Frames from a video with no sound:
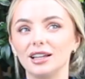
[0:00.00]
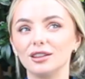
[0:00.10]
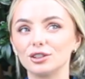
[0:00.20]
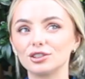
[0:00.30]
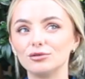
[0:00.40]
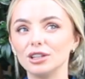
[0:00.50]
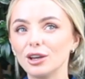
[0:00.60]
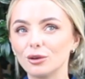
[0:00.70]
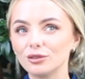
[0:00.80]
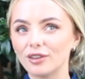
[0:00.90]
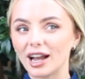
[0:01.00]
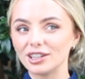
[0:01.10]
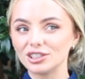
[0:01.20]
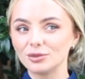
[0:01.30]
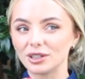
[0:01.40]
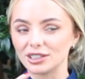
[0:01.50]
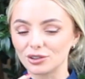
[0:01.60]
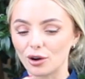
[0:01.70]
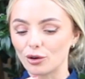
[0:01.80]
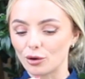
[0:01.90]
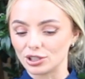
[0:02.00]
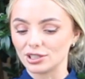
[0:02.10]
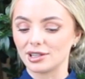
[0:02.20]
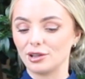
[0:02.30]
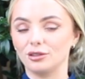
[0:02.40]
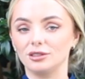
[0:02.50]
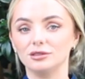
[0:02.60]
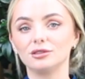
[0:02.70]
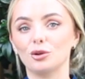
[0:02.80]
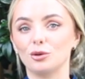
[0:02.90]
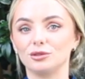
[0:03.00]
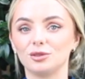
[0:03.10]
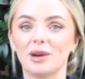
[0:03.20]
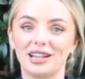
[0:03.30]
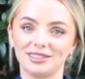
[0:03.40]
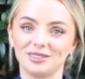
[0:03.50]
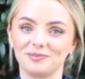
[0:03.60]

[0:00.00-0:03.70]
It looks really old-fashioned, but it's got a gorgeous little gold band.